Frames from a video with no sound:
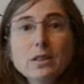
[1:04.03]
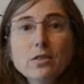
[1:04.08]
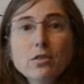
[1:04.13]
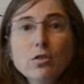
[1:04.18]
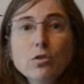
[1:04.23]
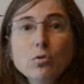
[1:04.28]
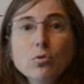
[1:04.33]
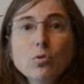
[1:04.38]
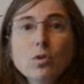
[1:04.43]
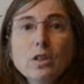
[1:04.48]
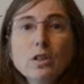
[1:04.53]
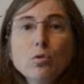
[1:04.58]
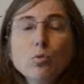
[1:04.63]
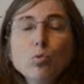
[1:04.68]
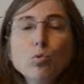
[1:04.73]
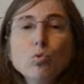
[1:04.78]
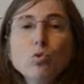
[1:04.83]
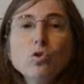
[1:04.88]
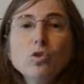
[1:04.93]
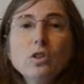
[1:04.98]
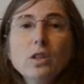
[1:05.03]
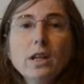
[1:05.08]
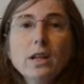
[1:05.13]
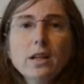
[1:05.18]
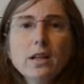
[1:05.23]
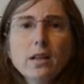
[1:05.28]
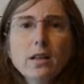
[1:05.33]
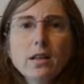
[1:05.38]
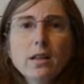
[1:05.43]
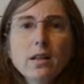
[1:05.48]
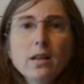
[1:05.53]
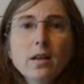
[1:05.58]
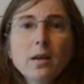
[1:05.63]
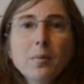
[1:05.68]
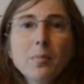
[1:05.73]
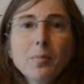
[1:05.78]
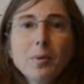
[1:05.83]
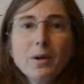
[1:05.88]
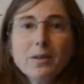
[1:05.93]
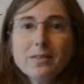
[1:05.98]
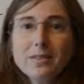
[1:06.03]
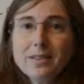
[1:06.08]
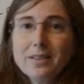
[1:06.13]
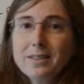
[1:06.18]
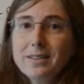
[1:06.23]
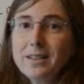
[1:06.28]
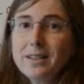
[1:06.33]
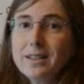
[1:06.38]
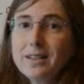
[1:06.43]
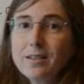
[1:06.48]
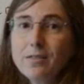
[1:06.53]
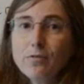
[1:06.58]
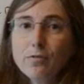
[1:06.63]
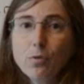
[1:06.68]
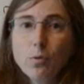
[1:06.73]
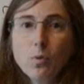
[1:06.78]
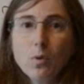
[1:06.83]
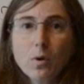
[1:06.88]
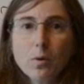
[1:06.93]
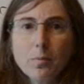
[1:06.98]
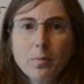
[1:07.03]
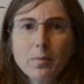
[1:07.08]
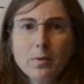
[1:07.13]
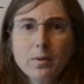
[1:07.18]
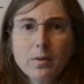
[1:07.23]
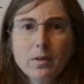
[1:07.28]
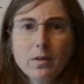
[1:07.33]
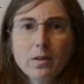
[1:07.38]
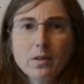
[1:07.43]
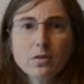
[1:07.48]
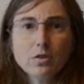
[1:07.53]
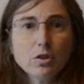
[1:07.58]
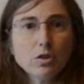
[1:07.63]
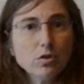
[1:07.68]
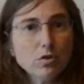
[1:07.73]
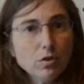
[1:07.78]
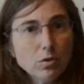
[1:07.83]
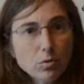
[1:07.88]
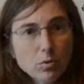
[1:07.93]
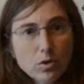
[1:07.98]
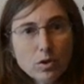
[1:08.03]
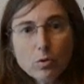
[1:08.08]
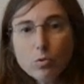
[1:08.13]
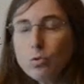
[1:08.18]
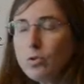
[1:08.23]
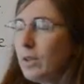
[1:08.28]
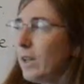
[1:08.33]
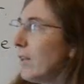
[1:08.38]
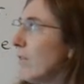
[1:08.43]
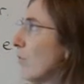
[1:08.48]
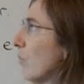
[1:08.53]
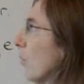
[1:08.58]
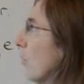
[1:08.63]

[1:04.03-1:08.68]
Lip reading: is use the usted present indicative form. Just use the usted